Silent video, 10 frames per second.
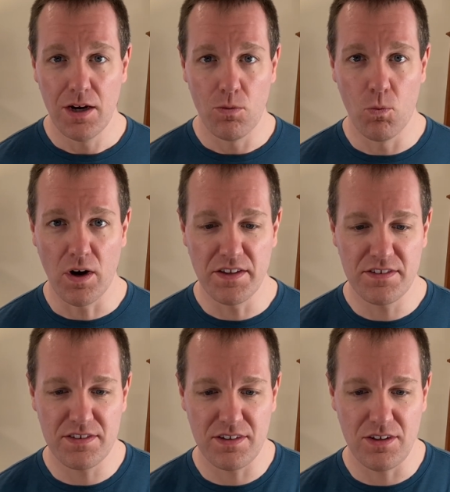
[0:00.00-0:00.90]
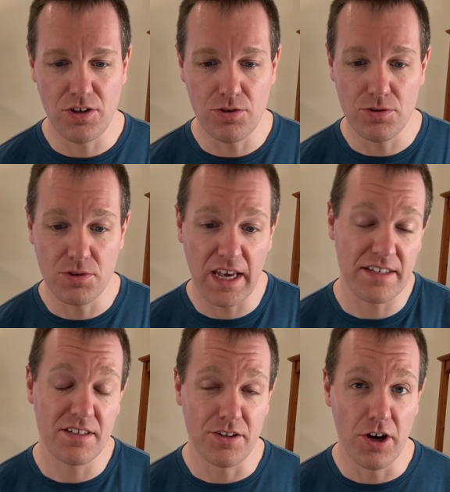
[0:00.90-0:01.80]
Once you get
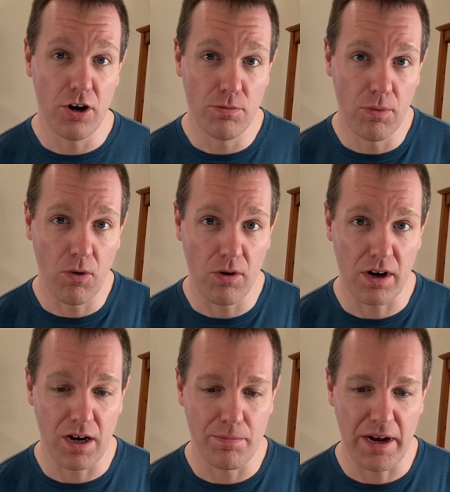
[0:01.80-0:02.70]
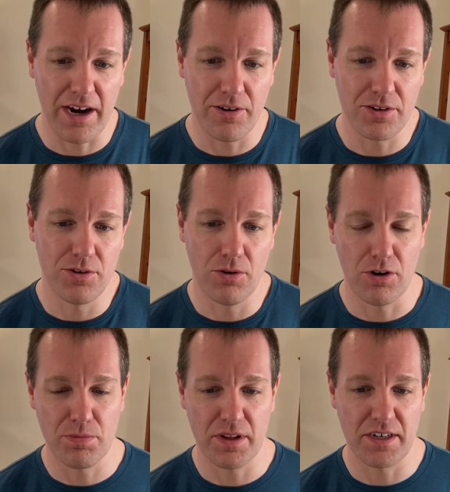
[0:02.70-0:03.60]
to know more about
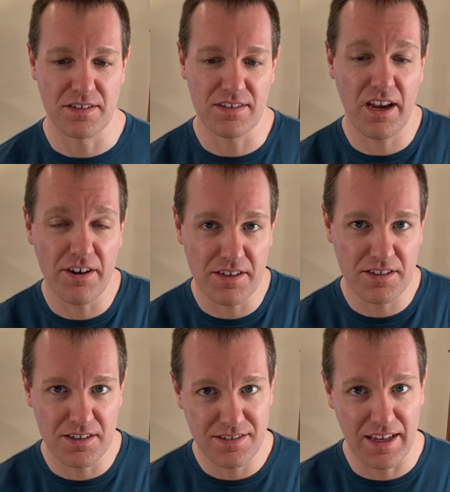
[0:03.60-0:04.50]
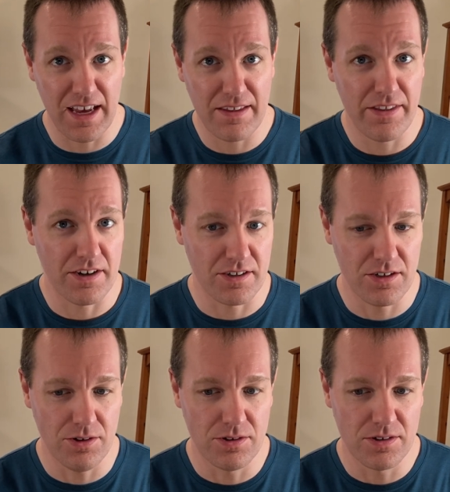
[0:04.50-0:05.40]
your players' characters and their
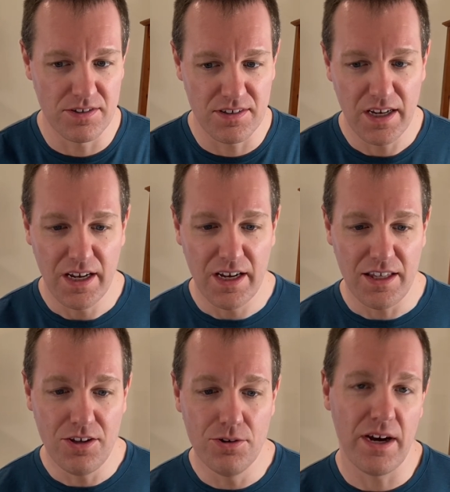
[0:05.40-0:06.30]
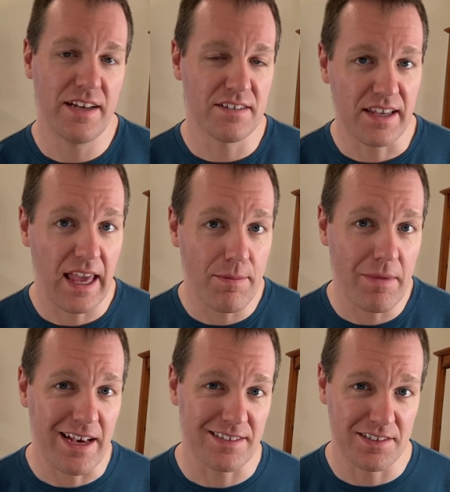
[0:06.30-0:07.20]
goals, you as a game
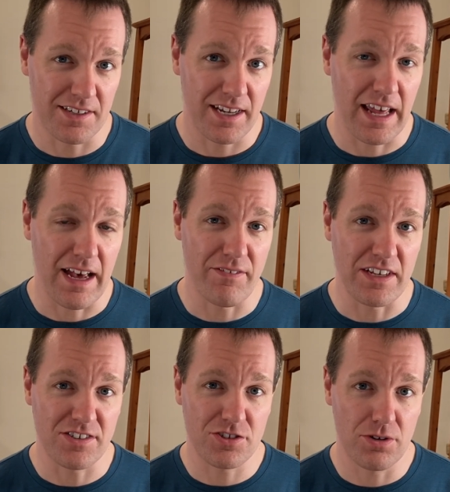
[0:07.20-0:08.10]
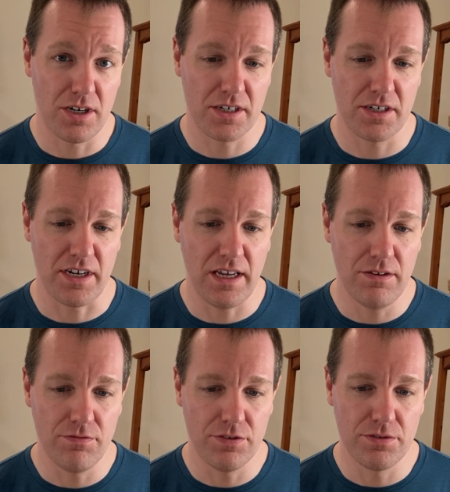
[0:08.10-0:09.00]
master can have a stronger
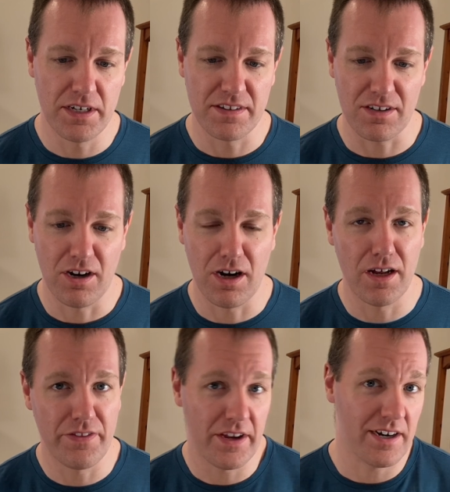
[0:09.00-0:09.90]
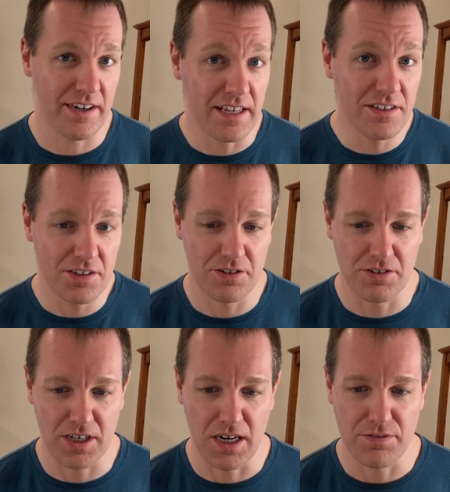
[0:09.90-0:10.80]
influence on their internal
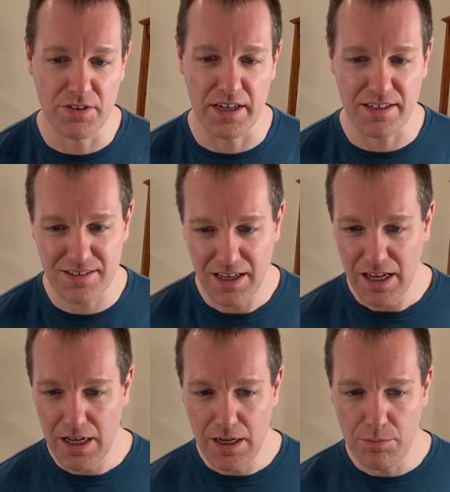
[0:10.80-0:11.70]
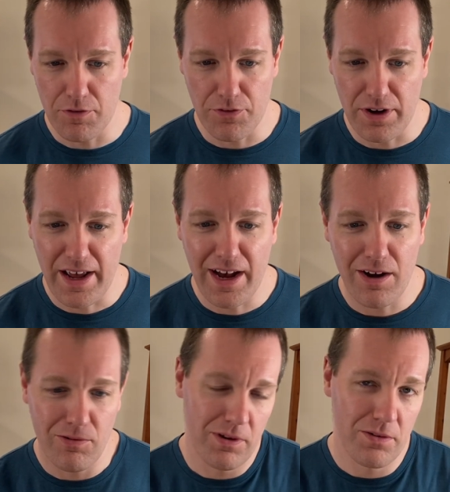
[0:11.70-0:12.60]
conflicts. But for now,
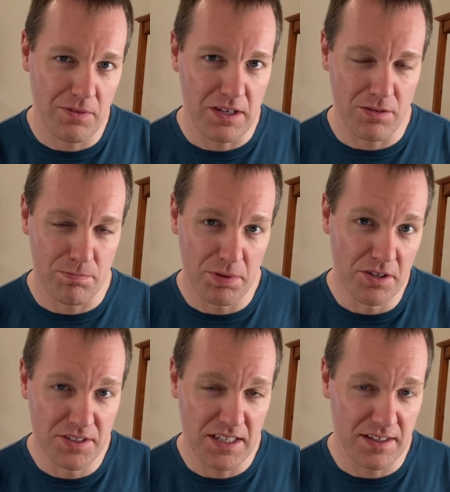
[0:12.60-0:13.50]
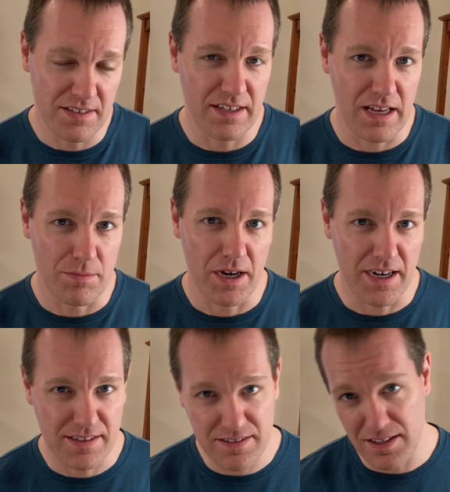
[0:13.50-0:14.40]
when we are building the
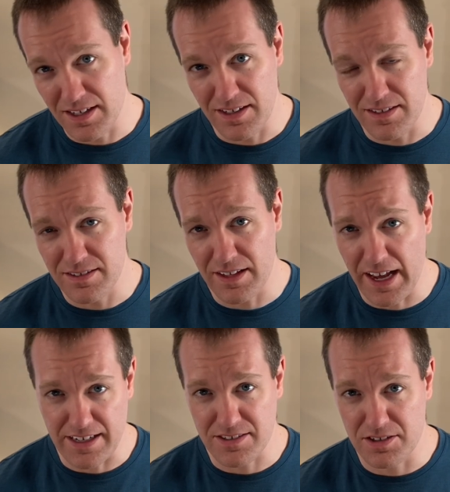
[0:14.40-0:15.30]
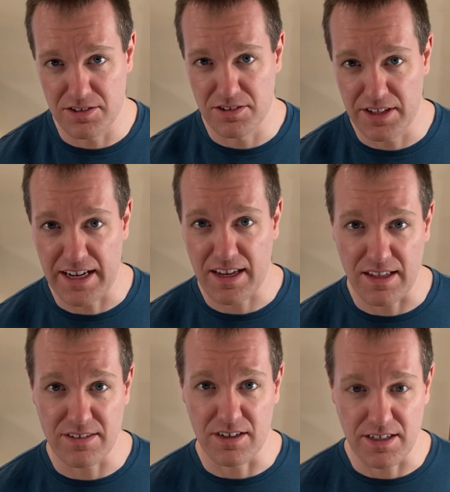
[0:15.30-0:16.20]
sandbox, it is external that
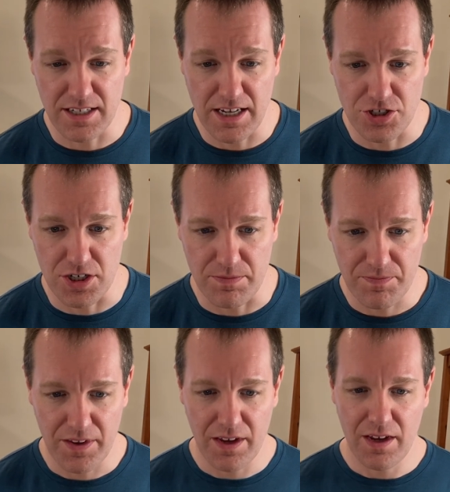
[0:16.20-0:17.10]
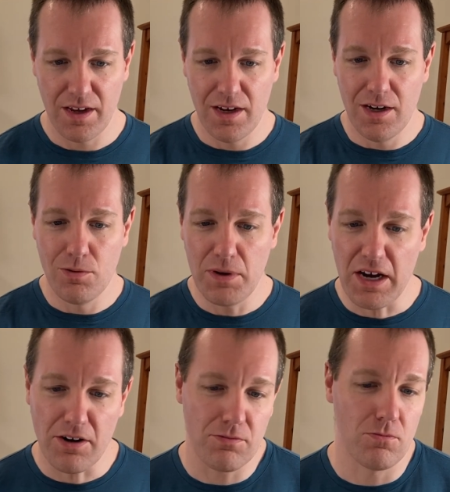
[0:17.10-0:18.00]
gets our attention. We
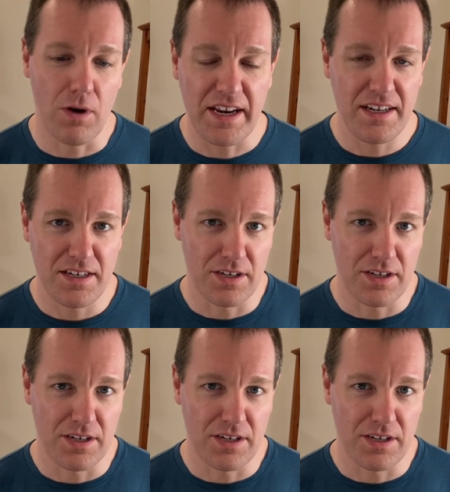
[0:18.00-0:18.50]
aren't writing